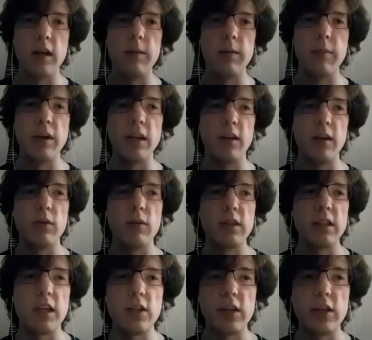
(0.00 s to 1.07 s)
But it
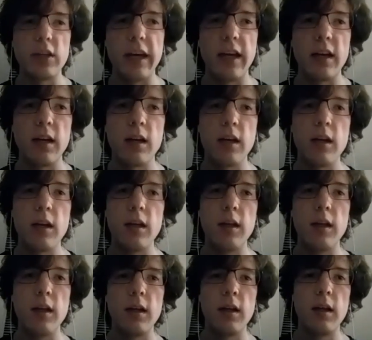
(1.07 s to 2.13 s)
was such that if